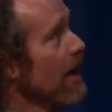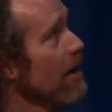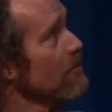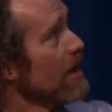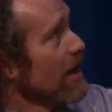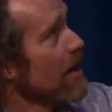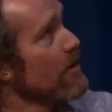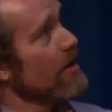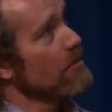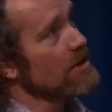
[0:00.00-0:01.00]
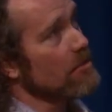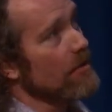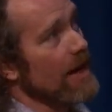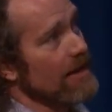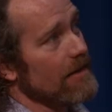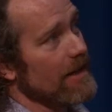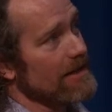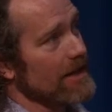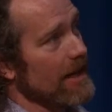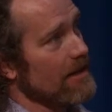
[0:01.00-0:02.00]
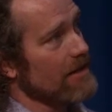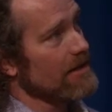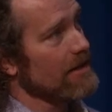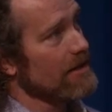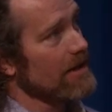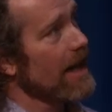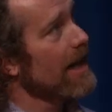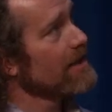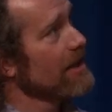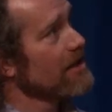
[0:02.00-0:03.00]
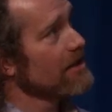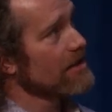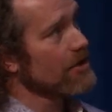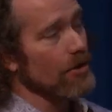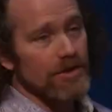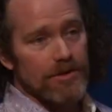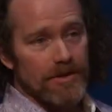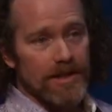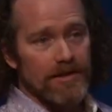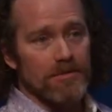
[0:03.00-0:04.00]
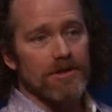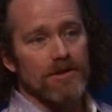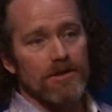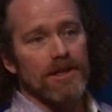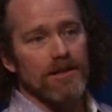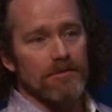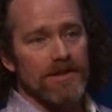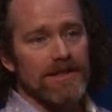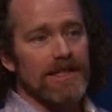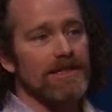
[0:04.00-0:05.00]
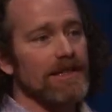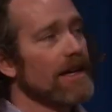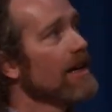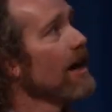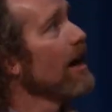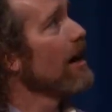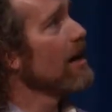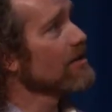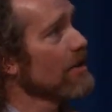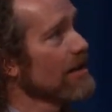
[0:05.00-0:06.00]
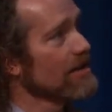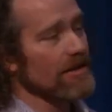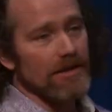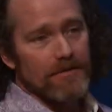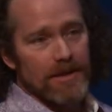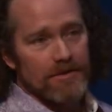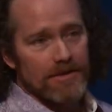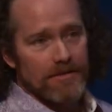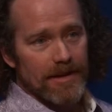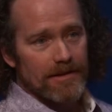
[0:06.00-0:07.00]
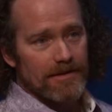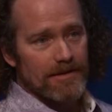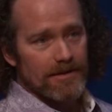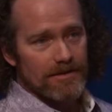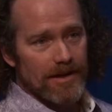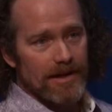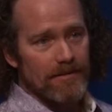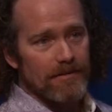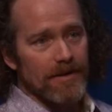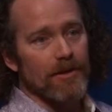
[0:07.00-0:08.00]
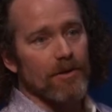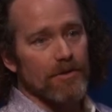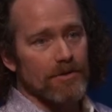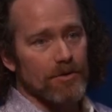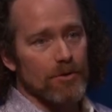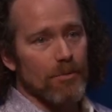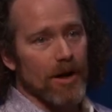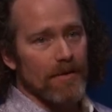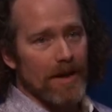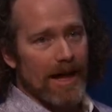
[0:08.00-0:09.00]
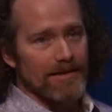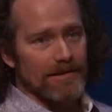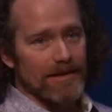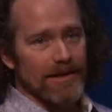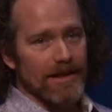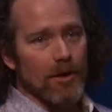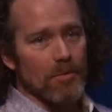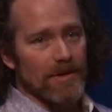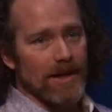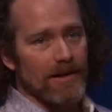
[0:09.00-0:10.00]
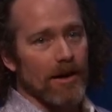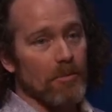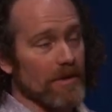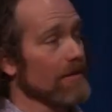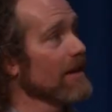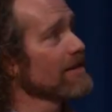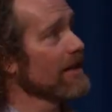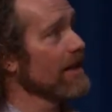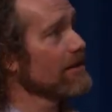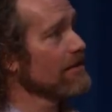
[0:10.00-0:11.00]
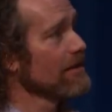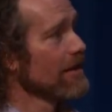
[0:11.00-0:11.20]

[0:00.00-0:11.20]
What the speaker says: And we were able to provide the investigators the gas stations to go to, and they were able to look at the receipts as well as look at video surveillance to try to figure out who bought the gasoline and help with the investigation.